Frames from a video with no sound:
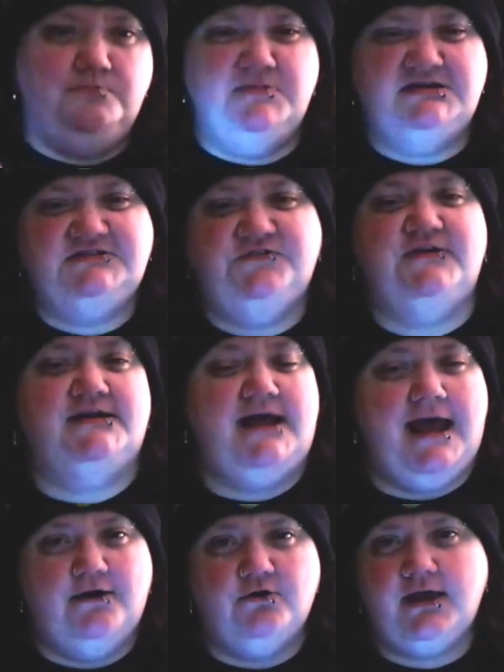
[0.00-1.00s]
misfit
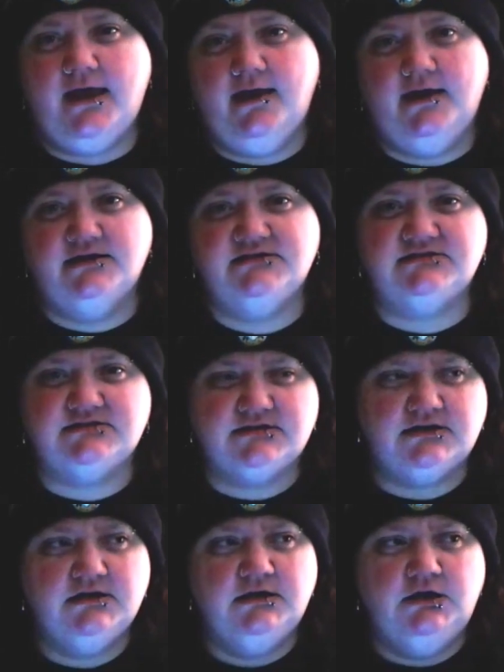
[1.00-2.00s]
outcast,
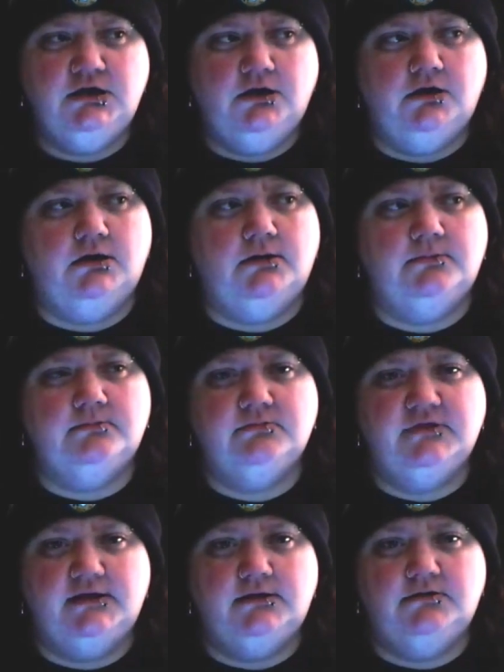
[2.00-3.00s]
um,
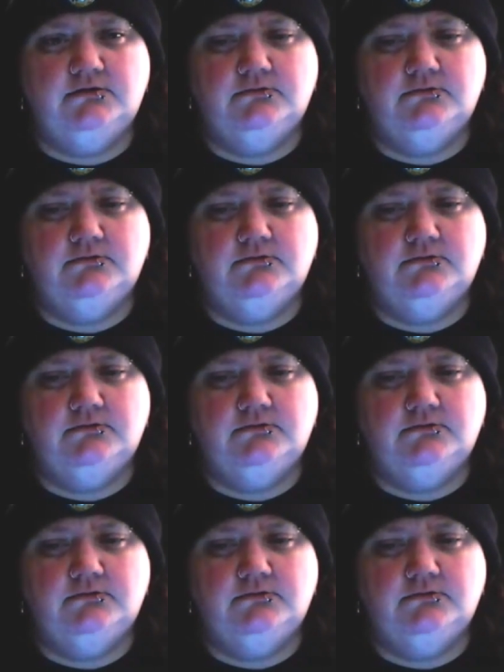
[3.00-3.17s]
that